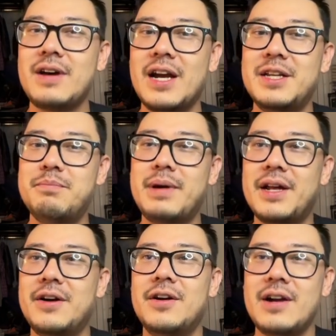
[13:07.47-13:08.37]
I did
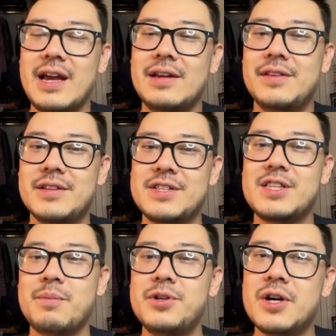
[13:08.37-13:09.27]
better in this
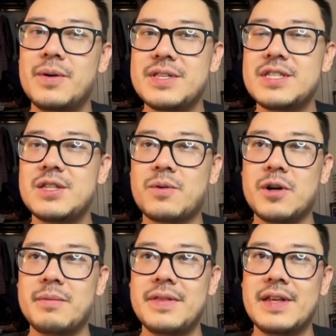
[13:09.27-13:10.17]
WOSC
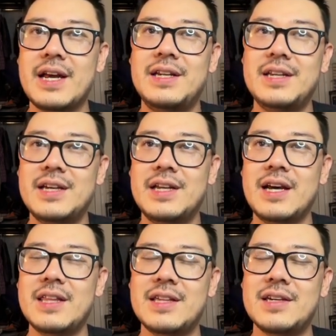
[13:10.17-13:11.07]
tournament than I did,
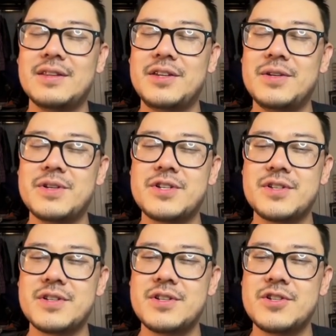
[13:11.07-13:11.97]
I think, in the
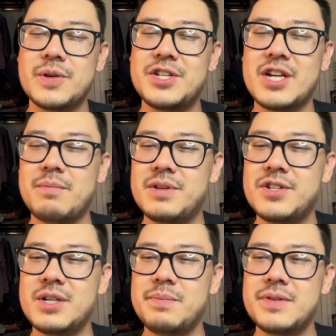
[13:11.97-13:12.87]
US Shogi
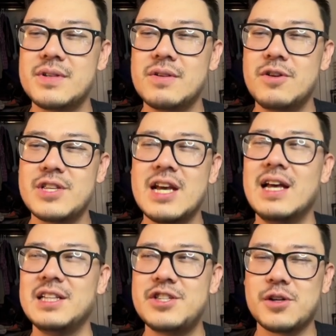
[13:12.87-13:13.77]
Championships, or it's
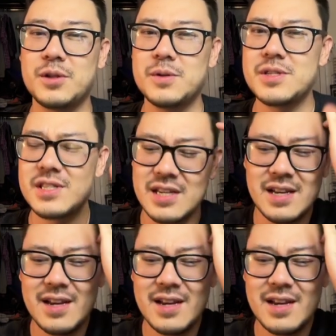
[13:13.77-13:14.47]
at least close.